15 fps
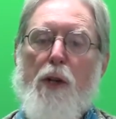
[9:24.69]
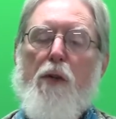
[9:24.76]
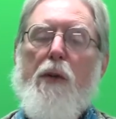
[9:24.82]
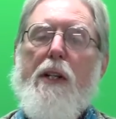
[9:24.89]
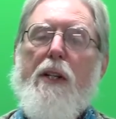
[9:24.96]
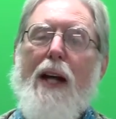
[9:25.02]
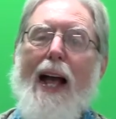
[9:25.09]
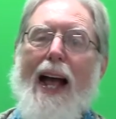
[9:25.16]
You
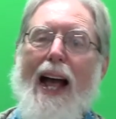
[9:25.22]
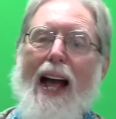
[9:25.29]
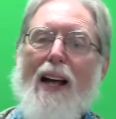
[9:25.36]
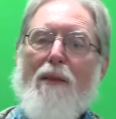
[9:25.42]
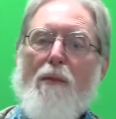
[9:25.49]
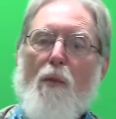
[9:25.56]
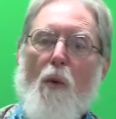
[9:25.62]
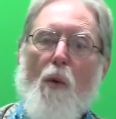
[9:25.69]
need to
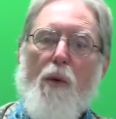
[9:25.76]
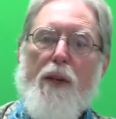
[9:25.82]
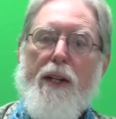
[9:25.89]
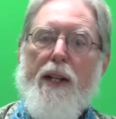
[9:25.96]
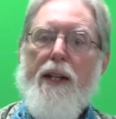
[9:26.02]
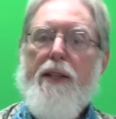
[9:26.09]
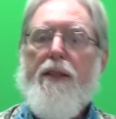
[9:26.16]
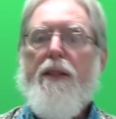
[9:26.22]
add more
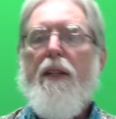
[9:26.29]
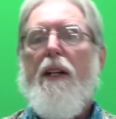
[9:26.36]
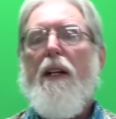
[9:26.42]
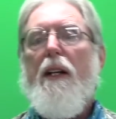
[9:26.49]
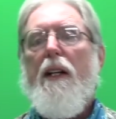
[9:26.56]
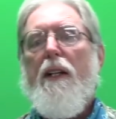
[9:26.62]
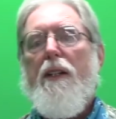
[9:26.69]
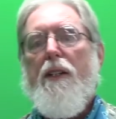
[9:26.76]
this,
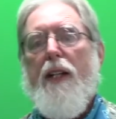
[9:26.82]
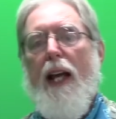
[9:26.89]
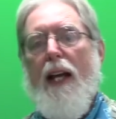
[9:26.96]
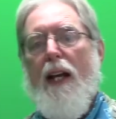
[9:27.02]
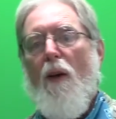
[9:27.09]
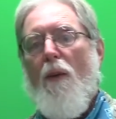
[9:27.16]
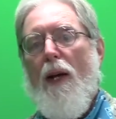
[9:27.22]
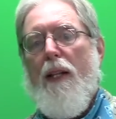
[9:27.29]

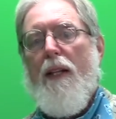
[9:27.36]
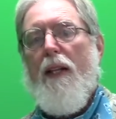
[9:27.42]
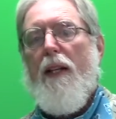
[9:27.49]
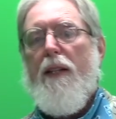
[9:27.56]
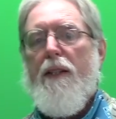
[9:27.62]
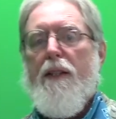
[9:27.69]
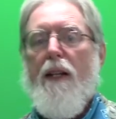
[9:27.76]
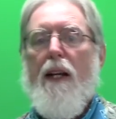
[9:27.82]
take away
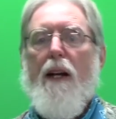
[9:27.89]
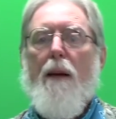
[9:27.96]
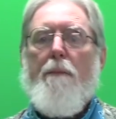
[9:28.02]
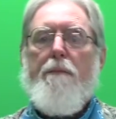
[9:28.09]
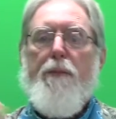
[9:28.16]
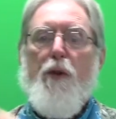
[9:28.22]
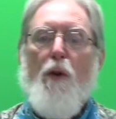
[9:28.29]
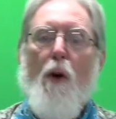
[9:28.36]
this,
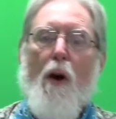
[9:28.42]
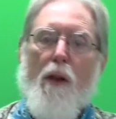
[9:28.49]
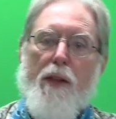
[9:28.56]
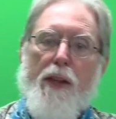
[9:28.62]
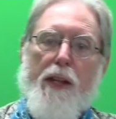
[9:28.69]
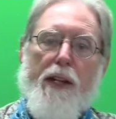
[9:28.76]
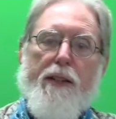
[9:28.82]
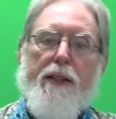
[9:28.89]
draw
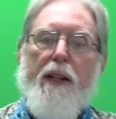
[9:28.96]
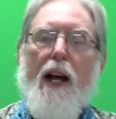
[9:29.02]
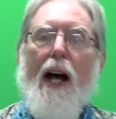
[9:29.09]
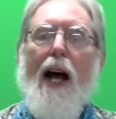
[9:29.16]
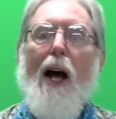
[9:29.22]
this.